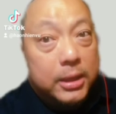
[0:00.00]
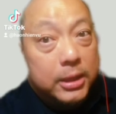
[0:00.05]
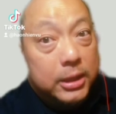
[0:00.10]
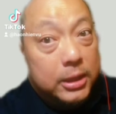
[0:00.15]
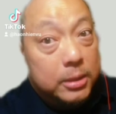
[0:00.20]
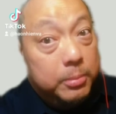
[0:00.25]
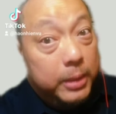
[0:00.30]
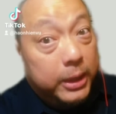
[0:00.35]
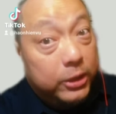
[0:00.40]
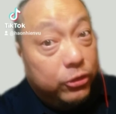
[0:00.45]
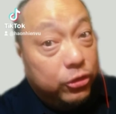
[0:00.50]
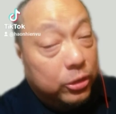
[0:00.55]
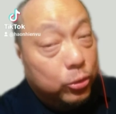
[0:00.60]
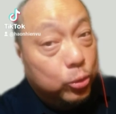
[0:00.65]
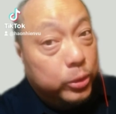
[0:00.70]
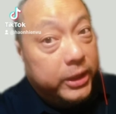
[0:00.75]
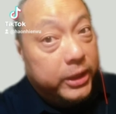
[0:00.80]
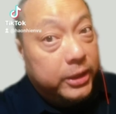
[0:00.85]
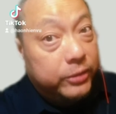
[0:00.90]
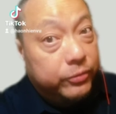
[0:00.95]
Imagine
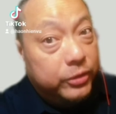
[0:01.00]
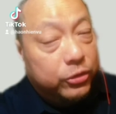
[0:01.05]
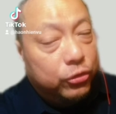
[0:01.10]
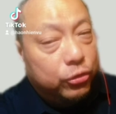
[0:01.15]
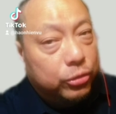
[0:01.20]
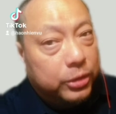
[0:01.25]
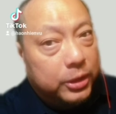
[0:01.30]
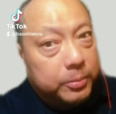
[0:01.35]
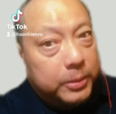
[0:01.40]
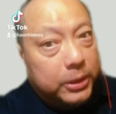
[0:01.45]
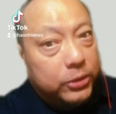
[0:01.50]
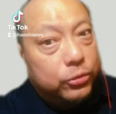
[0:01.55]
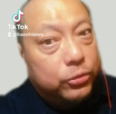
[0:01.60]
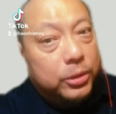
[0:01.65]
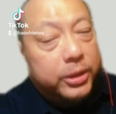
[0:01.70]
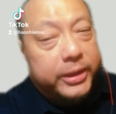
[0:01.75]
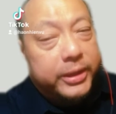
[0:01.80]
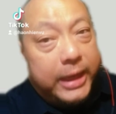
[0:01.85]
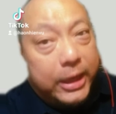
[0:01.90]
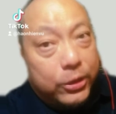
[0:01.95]
we give the treatment to
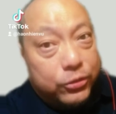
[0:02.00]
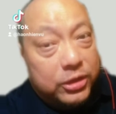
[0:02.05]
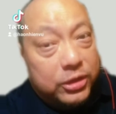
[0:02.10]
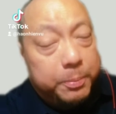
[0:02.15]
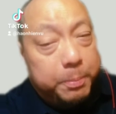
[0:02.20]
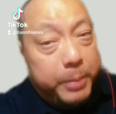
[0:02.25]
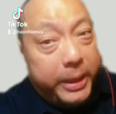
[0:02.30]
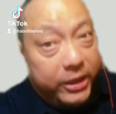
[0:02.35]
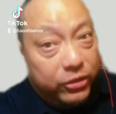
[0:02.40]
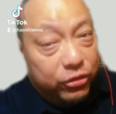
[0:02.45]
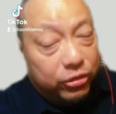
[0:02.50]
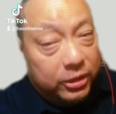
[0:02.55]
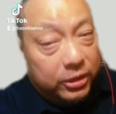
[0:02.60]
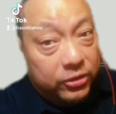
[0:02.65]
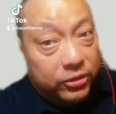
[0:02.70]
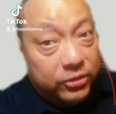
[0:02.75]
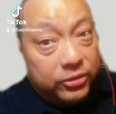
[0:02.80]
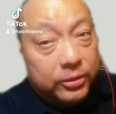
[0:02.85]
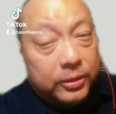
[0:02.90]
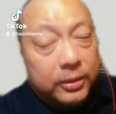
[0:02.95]
1,000
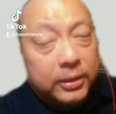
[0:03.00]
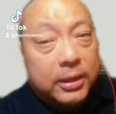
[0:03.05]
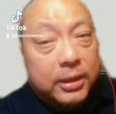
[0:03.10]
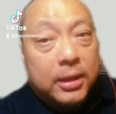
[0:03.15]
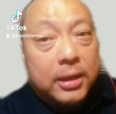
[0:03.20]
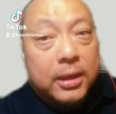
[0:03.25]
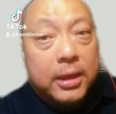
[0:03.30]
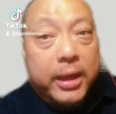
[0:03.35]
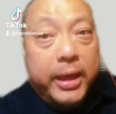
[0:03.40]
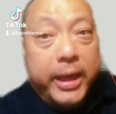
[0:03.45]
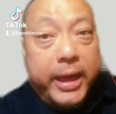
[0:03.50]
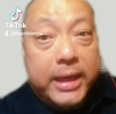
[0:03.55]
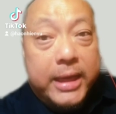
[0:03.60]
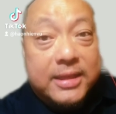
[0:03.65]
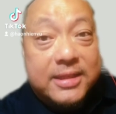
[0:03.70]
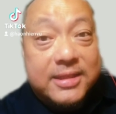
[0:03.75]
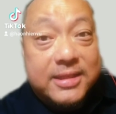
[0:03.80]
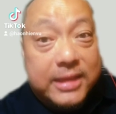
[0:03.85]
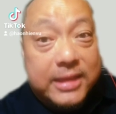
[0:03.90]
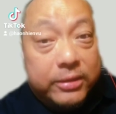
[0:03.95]
patients
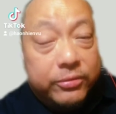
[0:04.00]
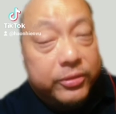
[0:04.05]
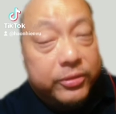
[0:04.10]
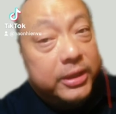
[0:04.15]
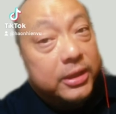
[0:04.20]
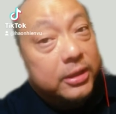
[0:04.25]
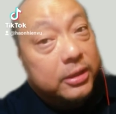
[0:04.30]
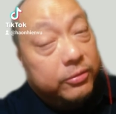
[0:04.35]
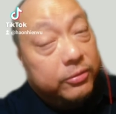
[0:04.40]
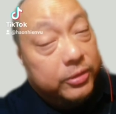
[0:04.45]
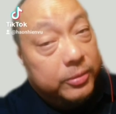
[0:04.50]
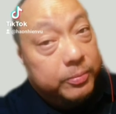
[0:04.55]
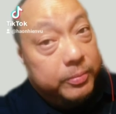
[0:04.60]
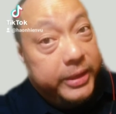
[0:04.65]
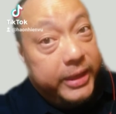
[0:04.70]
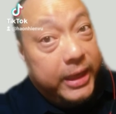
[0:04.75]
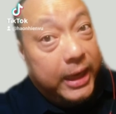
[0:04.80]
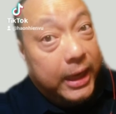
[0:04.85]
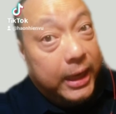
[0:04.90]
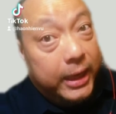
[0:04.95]
and 7 of
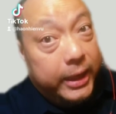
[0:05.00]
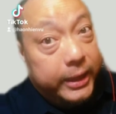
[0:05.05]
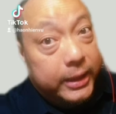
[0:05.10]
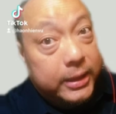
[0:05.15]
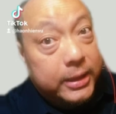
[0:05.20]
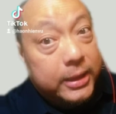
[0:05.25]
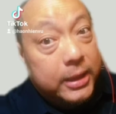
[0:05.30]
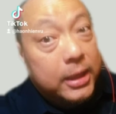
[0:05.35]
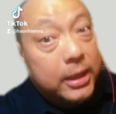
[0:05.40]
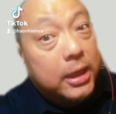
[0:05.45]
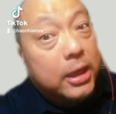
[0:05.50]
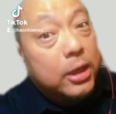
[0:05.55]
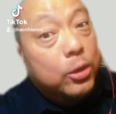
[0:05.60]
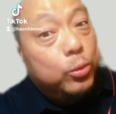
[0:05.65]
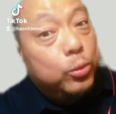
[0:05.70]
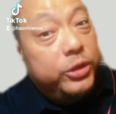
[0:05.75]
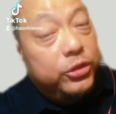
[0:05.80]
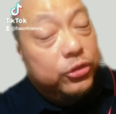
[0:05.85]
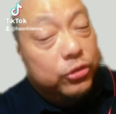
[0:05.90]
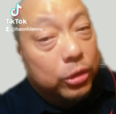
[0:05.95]
them die.
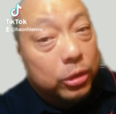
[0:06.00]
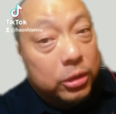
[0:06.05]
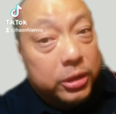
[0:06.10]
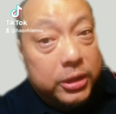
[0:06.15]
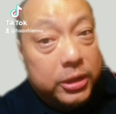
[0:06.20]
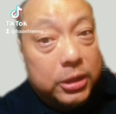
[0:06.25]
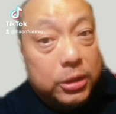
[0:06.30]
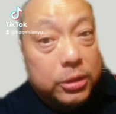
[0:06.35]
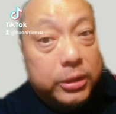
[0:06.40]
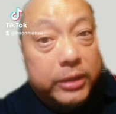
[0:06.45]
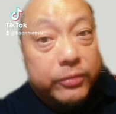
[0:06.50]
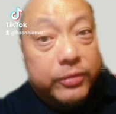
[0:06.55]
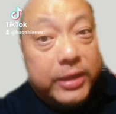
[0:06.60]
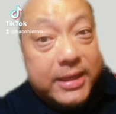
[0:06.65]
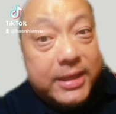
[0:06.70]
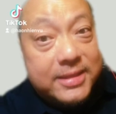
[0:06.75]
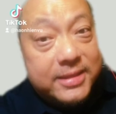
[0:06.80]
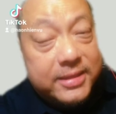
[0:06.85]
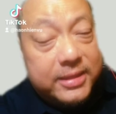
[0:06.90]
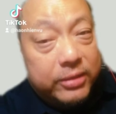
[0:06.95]
We don't know if
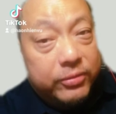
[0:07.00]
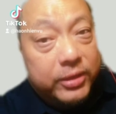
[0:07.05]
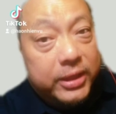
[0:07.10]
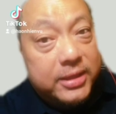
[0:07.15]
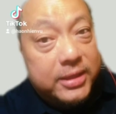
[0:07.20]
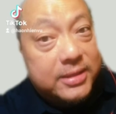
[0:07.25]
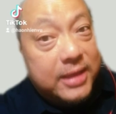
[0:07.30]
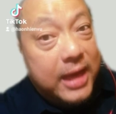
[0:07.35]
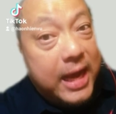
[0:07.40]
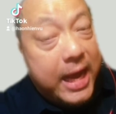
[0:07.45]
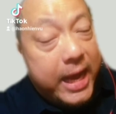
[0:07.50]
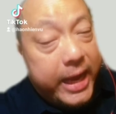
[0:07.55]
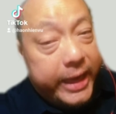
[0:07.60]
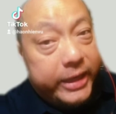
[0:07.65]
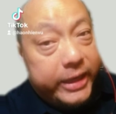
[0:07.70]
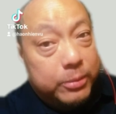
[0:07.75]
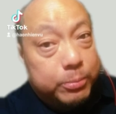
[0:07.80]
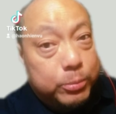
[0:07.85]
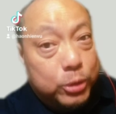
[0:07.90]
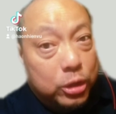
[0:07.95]
that 7 is a high
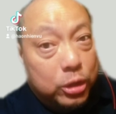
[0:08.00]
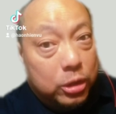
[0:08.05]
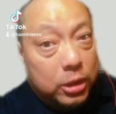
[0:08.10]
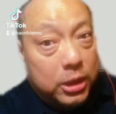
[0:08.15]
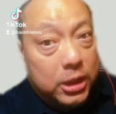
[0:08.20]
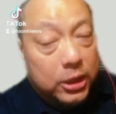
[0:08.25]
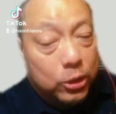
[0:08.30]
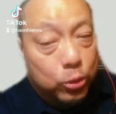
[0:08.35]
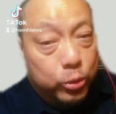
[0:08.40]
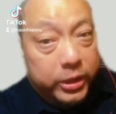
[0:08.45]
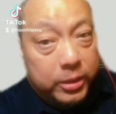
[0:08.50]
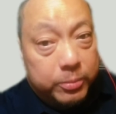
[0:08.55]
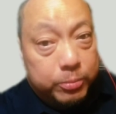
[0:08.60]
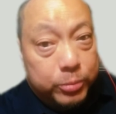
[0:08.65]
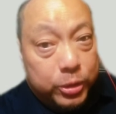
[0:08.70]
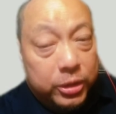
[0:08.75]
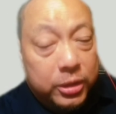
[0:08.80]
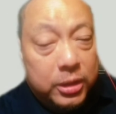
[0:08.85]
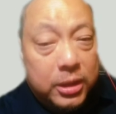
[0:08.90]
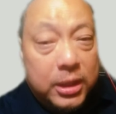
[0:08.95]
number or a low
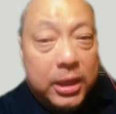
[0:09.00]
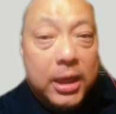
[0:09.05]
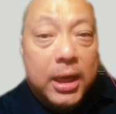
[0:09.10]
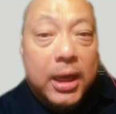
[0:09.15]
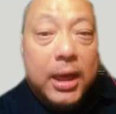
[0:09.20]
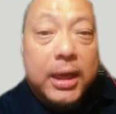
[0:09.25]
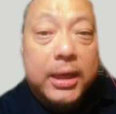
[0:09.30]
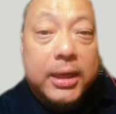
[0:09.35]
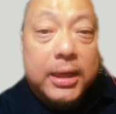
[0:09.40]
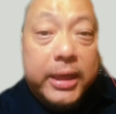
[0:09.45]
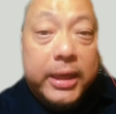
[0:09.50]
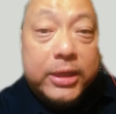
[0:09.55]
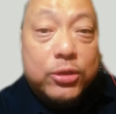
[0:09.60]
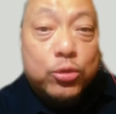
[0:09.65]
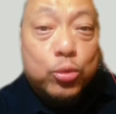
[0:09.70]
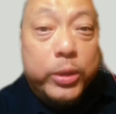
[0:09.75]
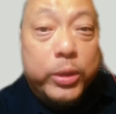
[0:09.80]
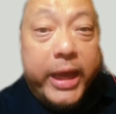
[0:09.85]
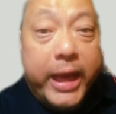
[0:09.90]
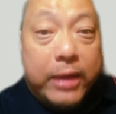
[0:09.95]
number
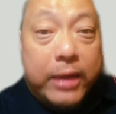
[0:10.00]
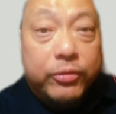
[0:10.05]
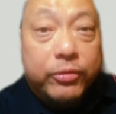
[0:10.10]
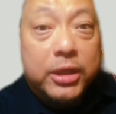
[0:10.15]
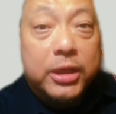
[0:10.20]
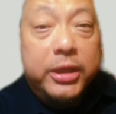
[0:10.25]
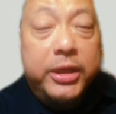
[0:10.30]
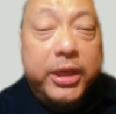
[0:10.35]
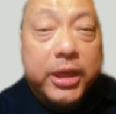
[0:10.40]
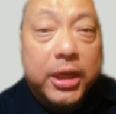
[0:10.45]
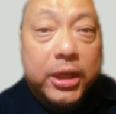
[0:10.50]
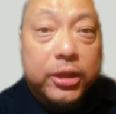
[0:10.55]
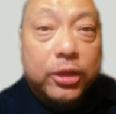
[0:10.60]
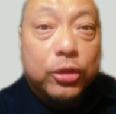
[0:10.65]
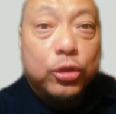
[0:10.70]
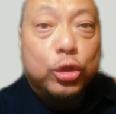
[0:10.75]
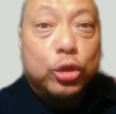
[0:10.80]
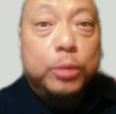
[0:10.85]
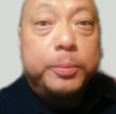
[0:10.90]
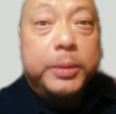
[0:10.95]
unless we have another
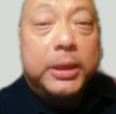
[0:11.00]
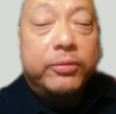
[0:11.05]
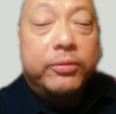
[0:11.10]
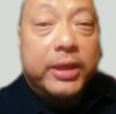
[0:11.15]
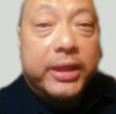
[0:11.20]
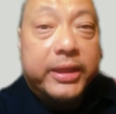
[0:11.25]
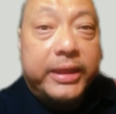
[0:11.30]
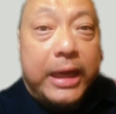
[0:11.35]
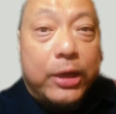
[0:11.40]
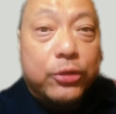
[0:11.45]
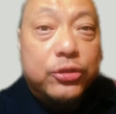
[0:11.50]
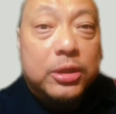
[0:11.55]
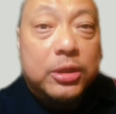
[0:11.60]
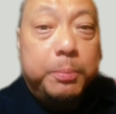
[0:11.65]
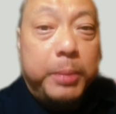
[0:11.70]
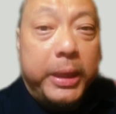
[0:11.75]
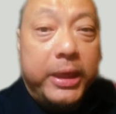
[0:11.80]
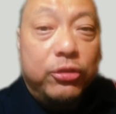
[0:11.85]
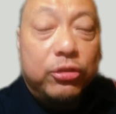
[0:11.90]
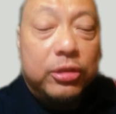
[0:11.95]
group of 1,000
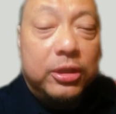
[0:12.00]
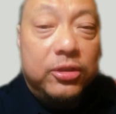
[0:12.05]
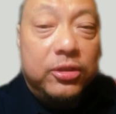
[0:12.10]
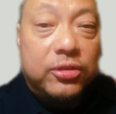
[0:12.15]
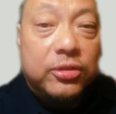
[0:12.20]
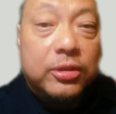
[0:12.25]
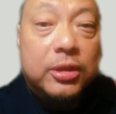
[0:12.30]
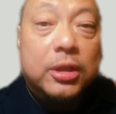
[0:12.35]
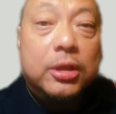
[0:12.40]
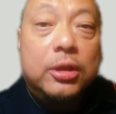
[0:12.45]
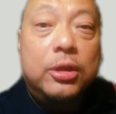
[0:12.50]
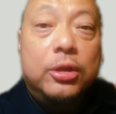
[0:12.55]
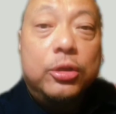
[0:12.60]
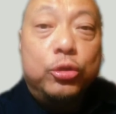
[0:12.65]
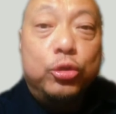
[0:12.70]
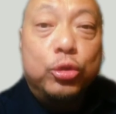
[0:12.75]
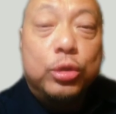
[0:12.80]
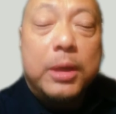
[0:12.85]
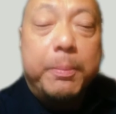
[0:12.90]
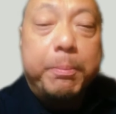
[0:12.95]
patients
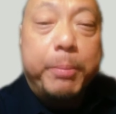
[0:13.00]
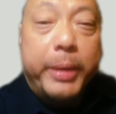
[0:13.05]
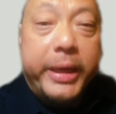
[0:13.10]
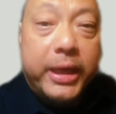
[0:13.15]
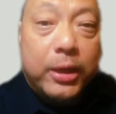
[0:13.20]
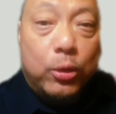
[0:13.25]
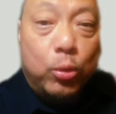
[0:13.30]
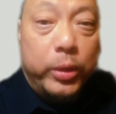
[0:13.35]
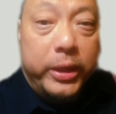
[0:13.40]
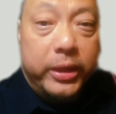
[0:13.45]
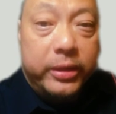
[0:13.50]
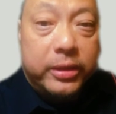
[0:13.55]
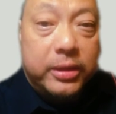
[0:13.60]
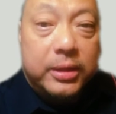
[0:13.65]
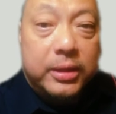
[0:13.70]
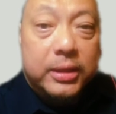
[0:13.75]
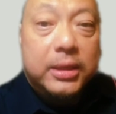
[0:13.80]
to compare with.